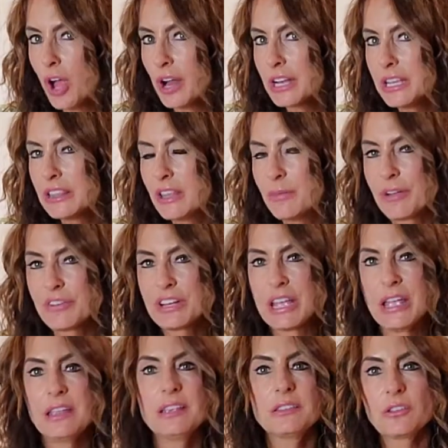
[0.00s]
not eat them every
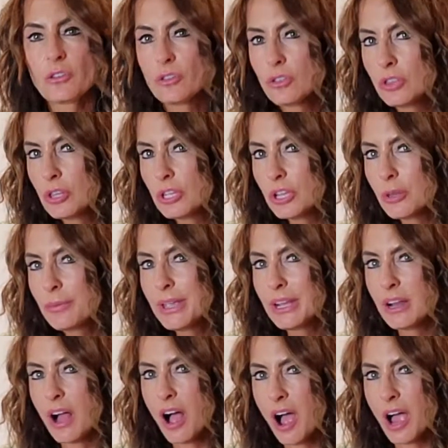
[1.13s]
day because they're a little
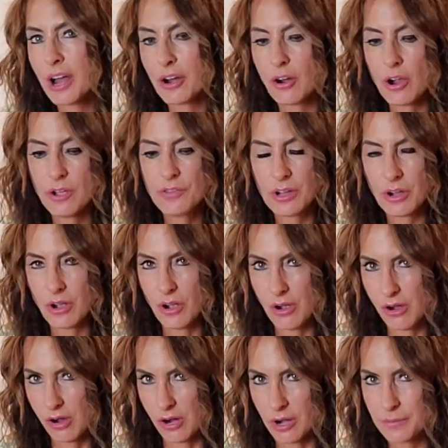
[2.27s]
bit higher on the
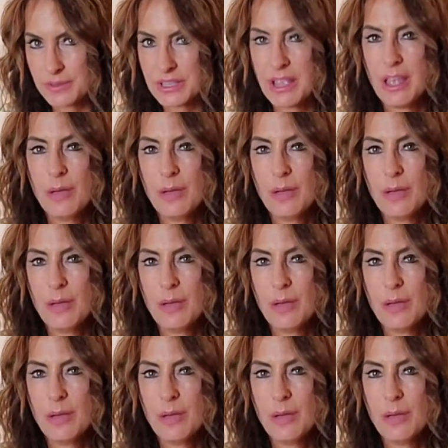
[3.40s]
carbs,